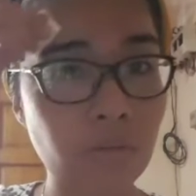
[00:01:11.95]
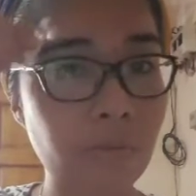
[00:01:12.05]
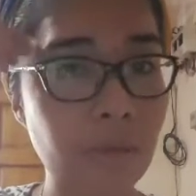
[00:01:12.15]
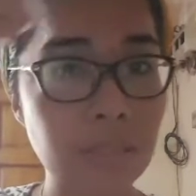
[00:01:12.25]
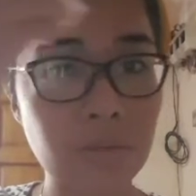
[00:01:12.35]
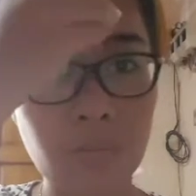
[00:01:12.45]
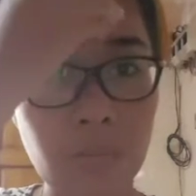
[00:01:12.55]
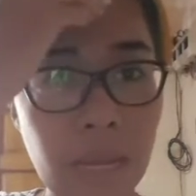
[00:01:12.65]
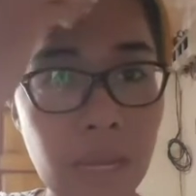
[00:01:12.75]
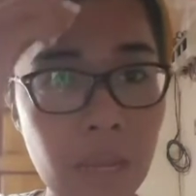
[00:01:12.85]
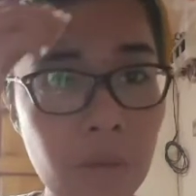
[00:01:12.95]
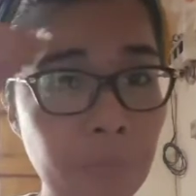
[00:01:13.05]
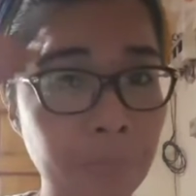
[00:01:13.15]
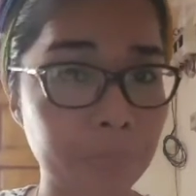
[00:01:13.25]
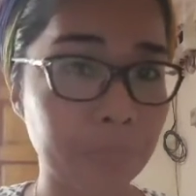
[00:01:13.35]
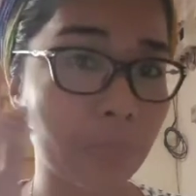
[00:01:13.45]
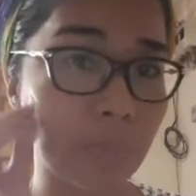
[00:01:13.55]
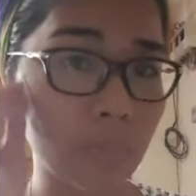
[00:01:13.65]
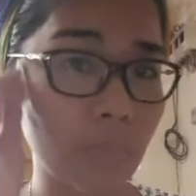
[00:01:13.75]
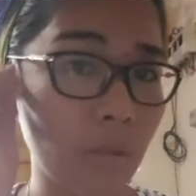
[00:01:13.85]
your face already,
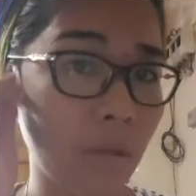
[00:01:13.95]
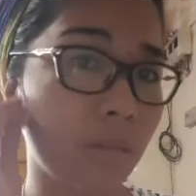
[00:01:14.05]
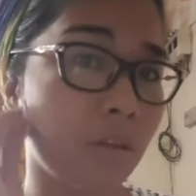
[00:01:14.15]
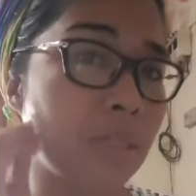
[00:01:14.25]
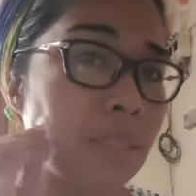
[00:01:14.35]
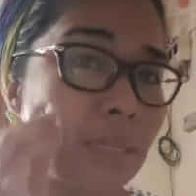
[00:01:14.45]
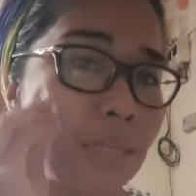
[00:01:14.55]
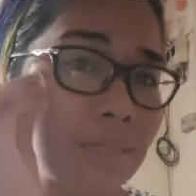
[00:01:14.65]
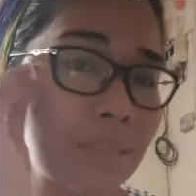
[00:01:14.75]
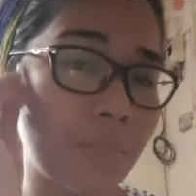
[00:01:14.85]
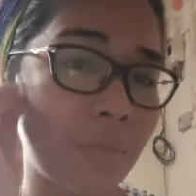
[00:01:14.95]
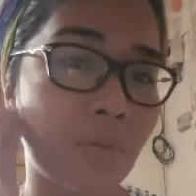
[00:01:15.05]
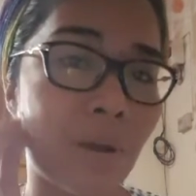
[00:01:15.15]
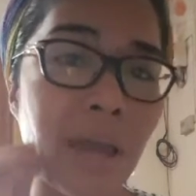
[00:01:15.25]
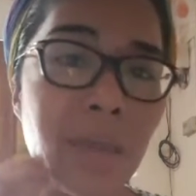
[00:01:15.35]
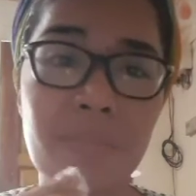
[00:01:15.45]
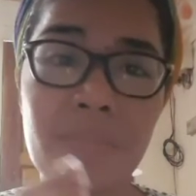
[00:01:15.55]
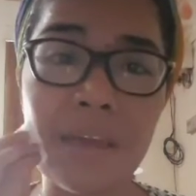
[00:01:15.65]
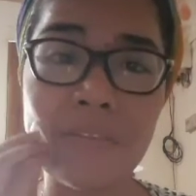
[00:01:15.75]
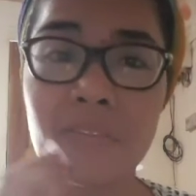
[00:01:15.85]
there's still some
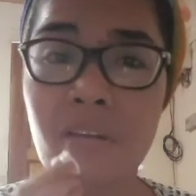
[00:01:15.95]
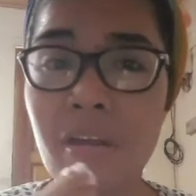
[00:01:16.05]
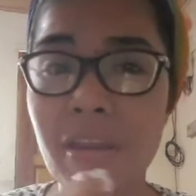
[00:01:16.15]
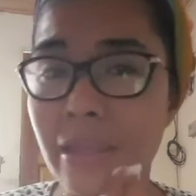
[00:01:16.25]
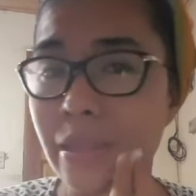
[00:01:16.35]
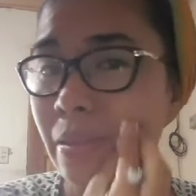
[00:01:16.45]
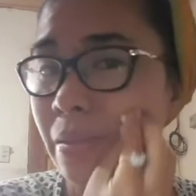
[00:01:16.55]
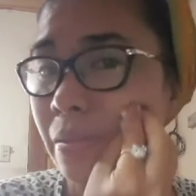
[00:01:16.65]
grime left on it.